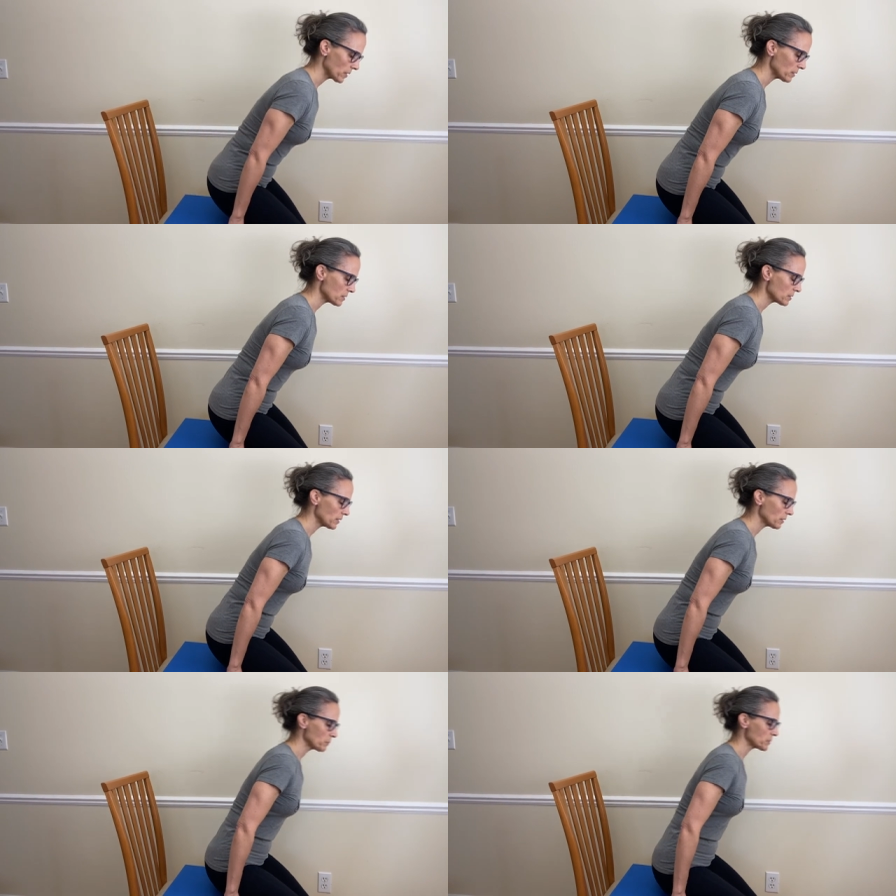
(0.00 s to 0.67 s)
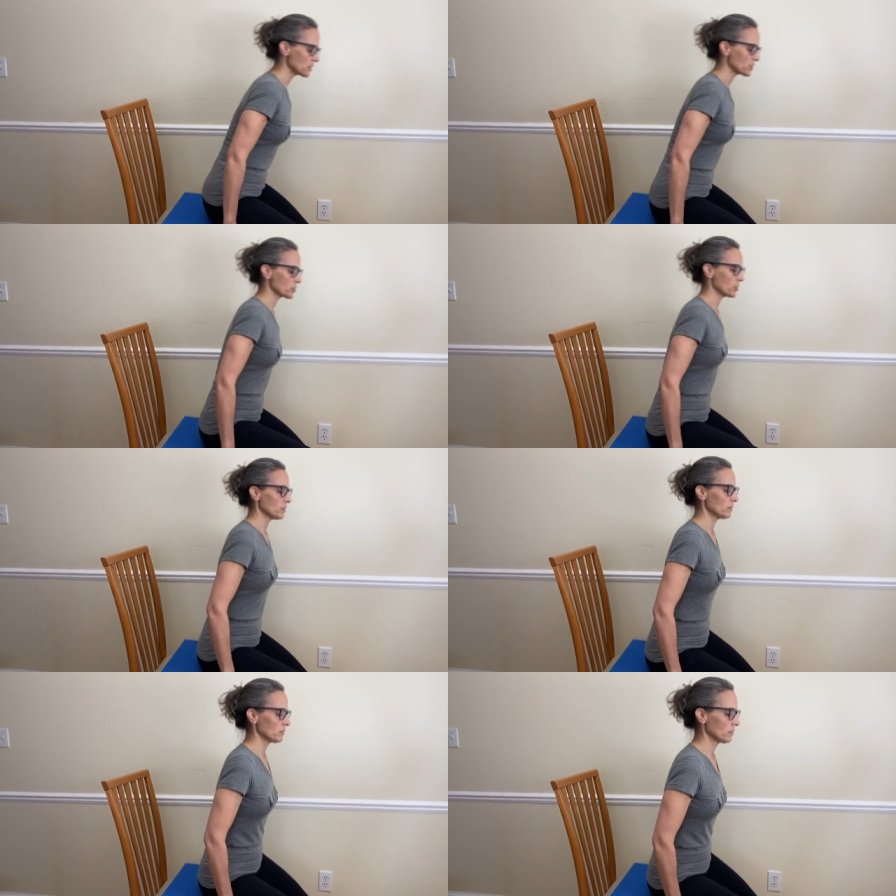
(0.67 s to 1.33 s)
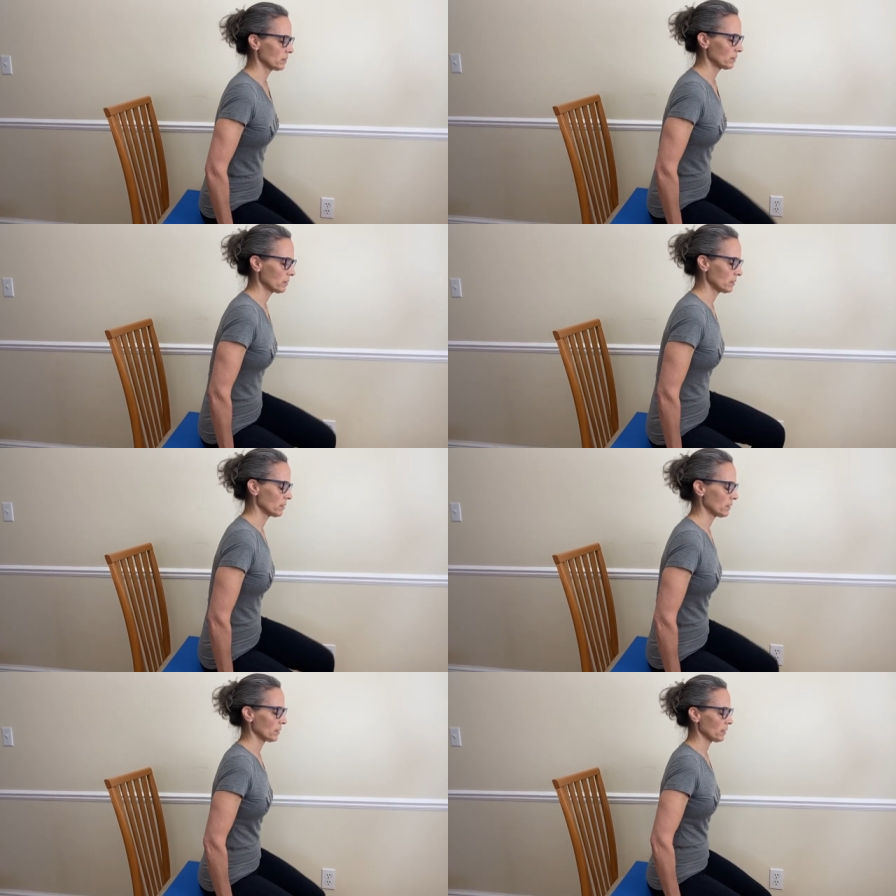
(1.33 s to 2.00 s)
in the sitting position,
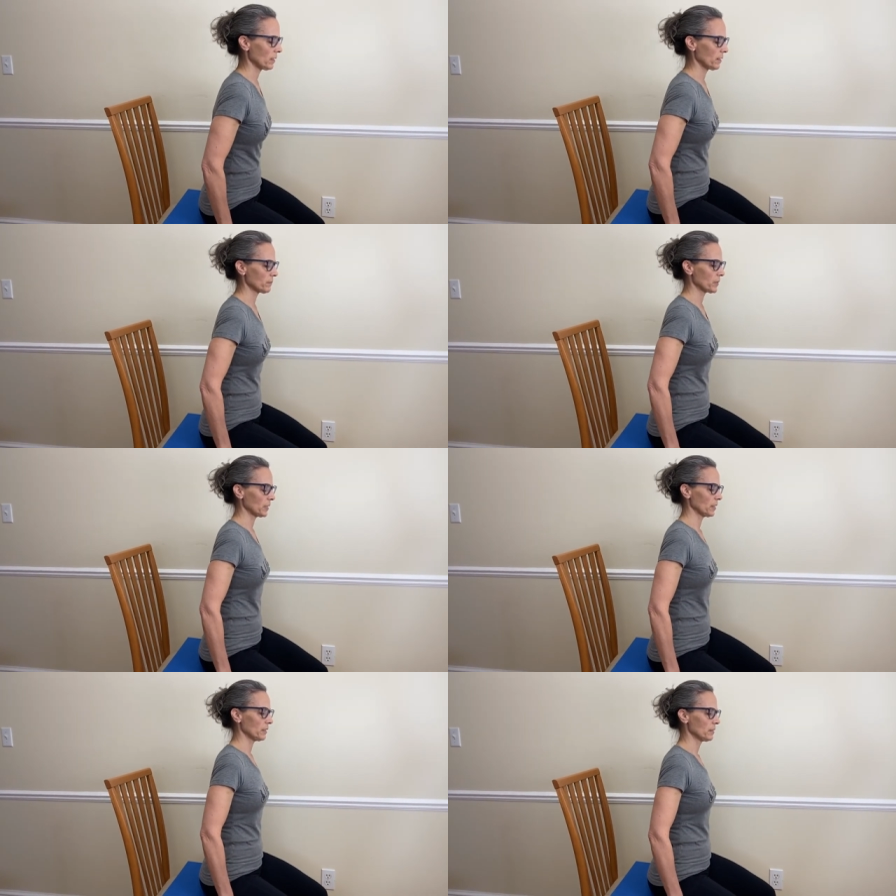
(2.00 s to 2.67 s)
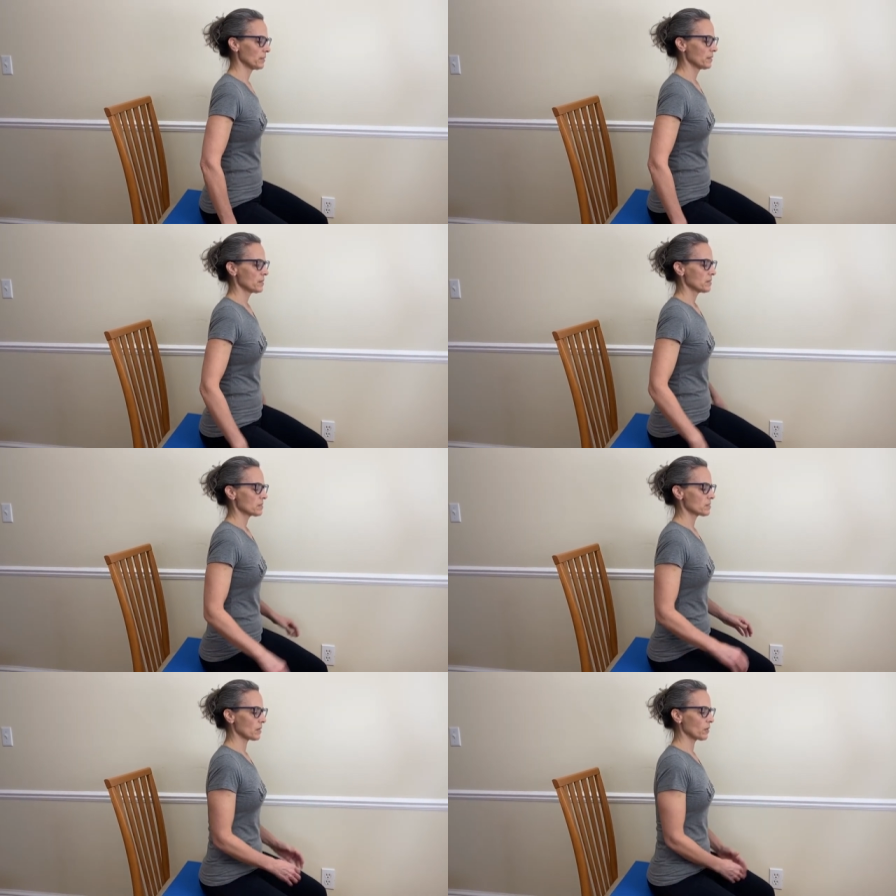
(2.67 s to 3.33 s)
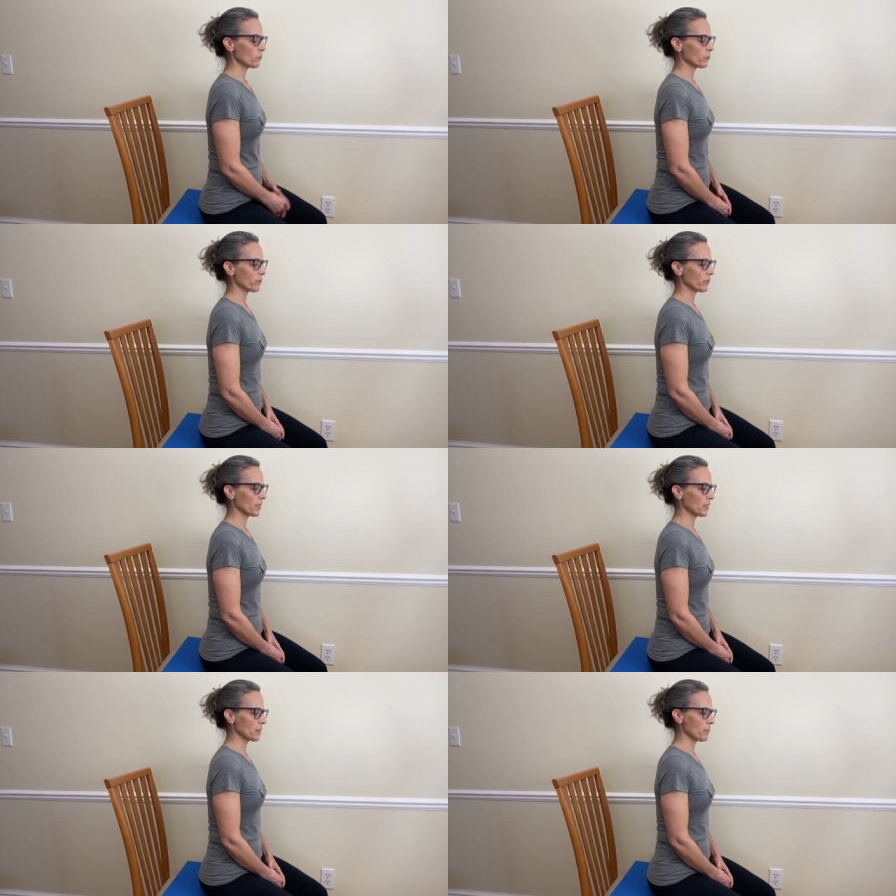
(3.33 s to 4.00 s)
I'm gonna start with
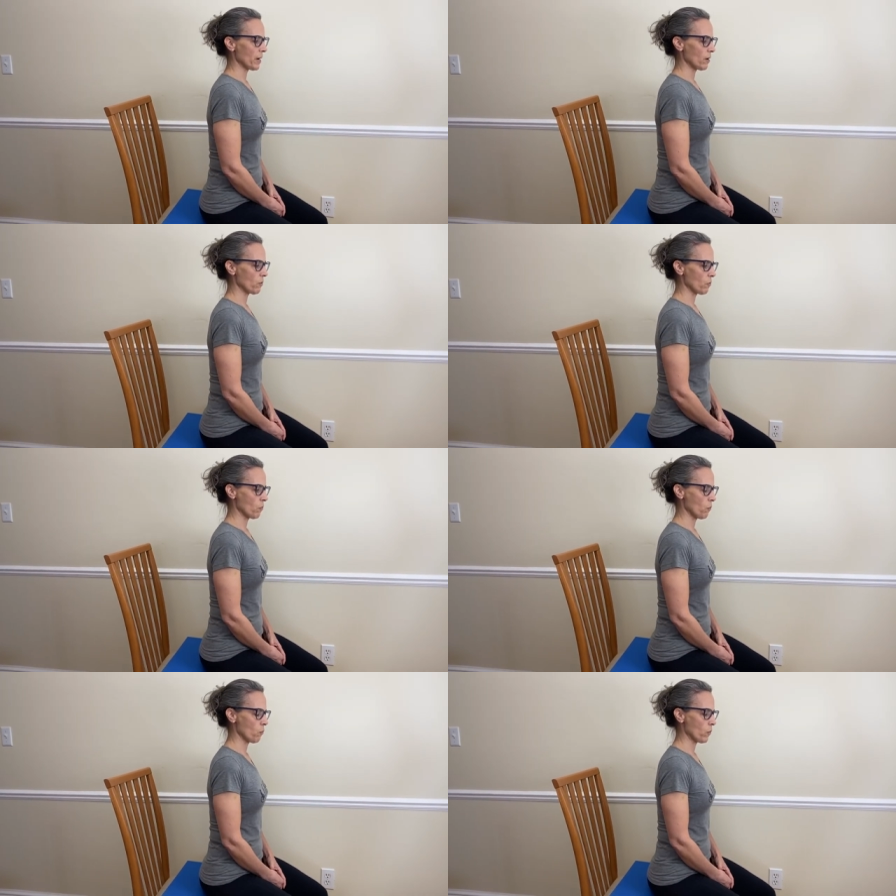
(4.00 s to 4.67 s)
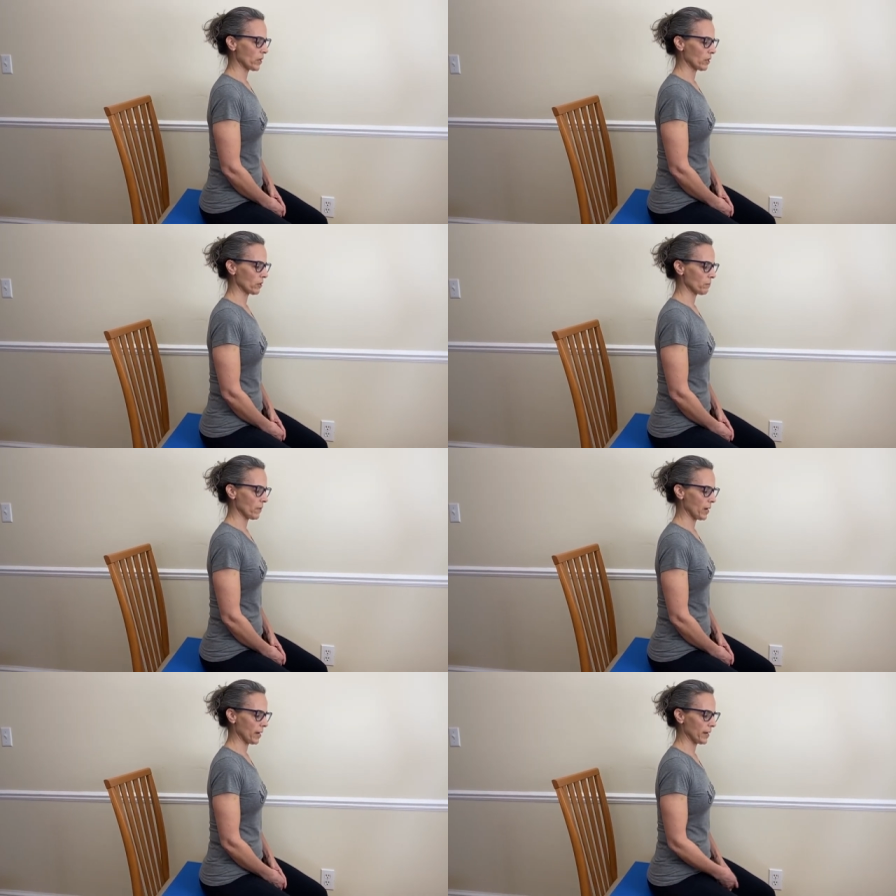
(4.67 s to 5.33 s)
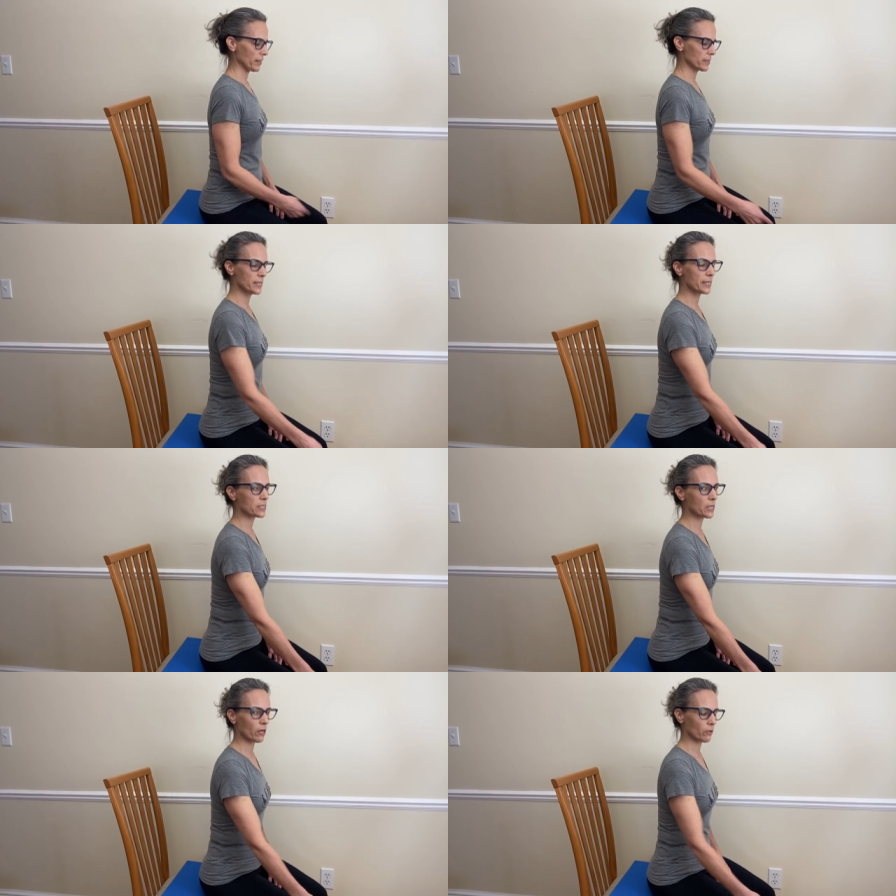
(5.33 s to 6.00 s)
thinking about where my
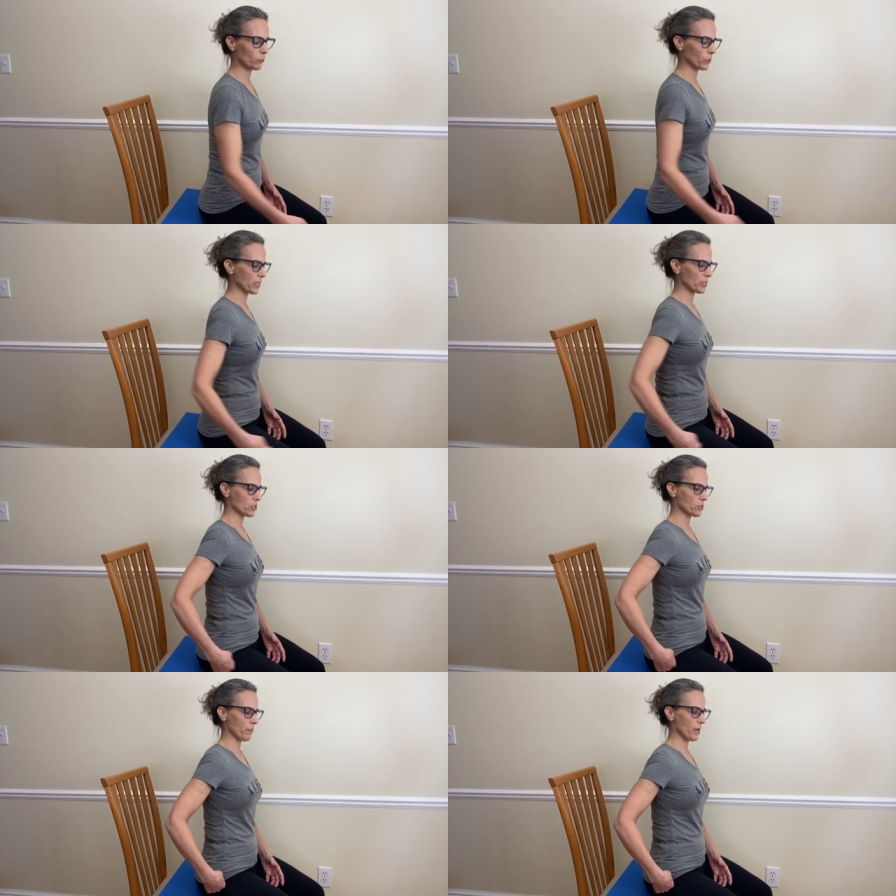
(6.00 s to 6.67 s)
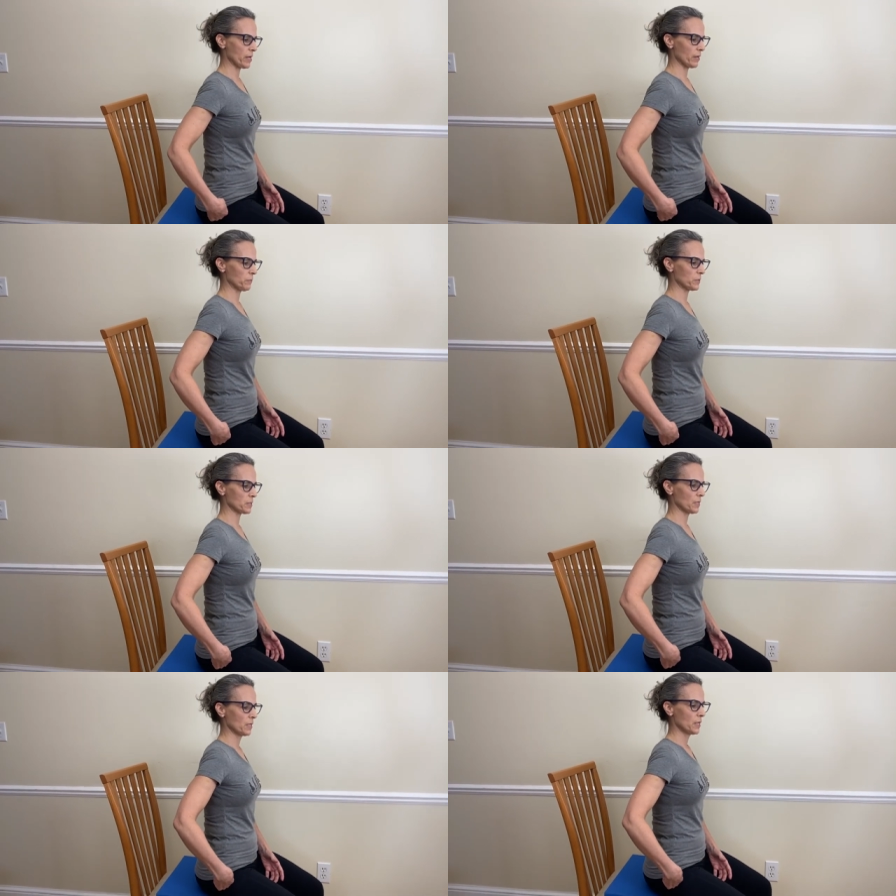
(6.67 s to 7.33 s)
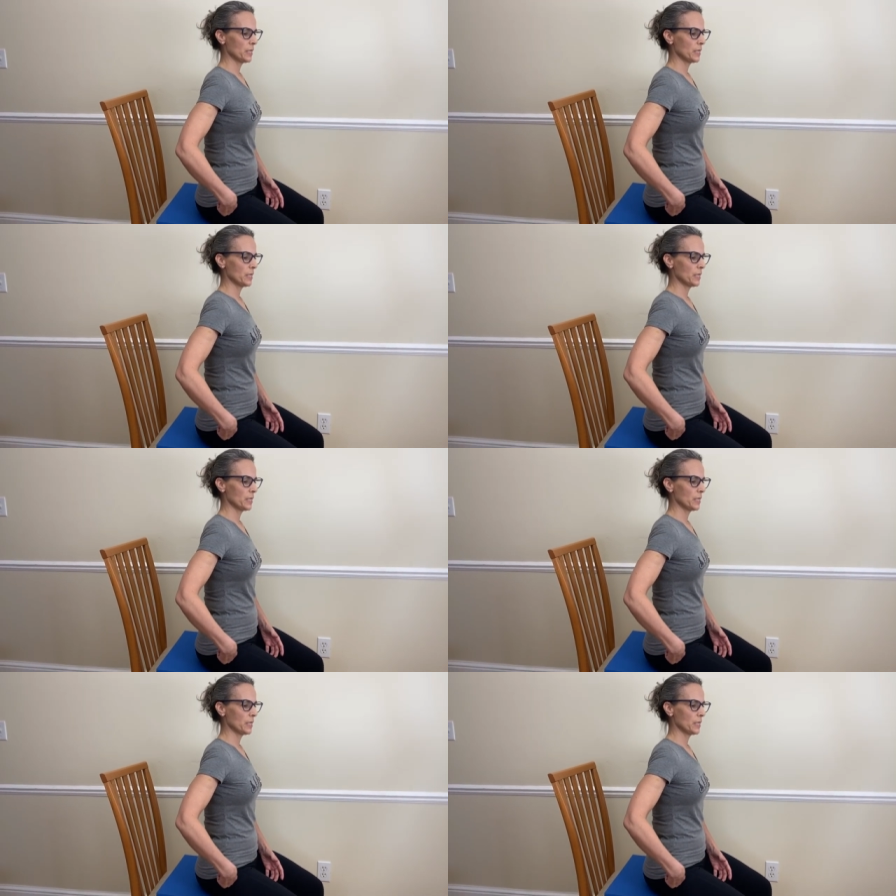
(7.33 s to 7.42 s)
knees are in relation to my hips.